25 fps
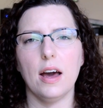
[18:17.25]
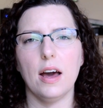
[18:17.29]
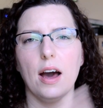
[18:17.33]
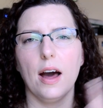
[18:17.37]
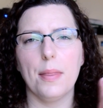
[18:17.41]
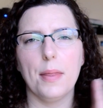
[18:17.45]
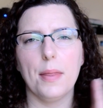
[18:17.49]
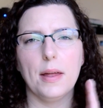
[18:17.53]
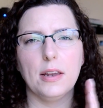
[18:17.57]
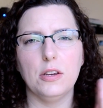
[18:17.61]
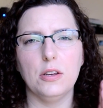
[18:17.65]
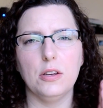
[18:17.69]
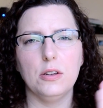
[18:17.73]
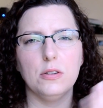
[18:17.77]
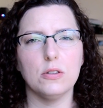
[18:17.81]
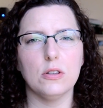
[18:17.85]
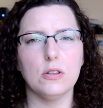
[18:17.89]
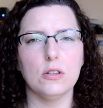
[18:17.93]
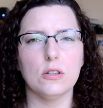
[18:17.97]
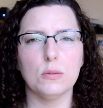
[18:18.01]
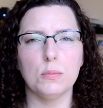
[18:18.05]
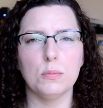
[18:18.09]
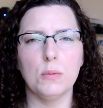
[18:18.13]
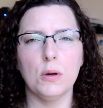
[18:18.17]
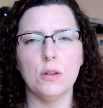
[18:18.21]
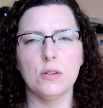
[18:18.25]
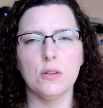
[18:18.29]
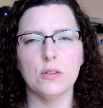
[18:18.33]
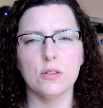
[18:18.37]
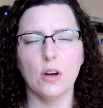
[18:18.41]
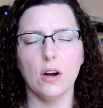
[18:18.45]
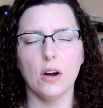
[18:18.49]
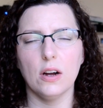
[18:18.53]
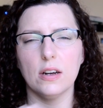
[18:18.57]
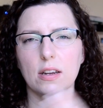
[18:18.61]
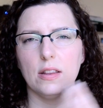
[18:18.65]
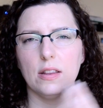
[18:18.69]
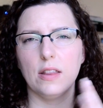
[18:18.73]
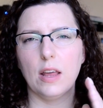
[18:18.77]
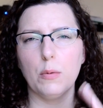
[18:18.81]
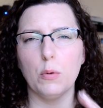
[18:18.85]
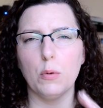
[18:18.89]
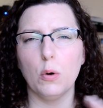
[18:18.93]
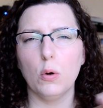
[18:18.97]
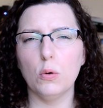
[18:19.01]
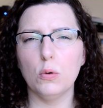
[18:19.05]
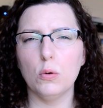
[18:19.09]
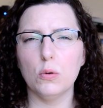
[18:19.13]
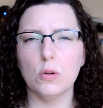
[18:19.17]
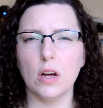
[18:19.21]
and then use the smooth side, and they were
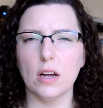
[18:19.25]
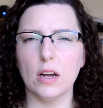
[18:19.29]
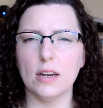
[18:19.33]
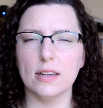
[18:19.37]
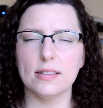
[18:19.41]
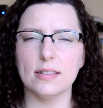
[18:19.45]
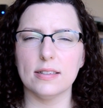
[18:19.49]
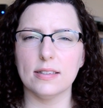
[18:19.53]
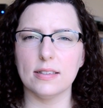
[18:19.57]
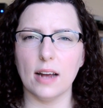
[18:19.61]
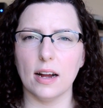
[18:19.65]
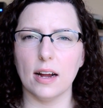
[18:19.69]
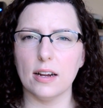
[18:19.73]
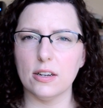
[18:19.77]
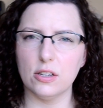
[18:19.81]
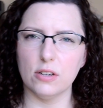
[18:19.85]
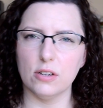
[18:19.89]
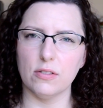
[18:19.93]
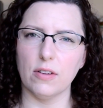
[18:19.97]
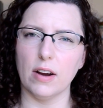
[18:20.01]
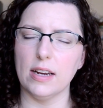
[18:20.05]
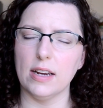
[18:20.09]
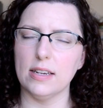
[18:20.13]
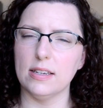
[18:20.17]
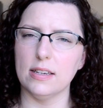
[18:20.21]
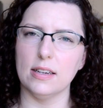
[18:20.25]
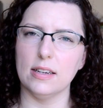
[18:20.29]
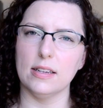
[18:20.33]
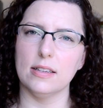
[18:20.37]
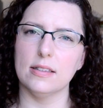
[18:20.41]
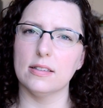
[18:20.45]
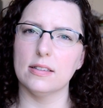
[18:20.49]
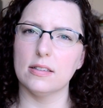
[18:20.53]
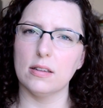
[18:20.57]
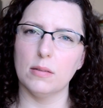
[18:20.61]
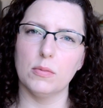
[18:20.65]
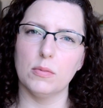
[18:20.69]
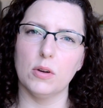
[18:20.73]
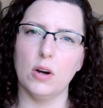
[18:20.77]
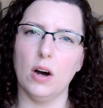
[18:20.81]
all kind of saturated in some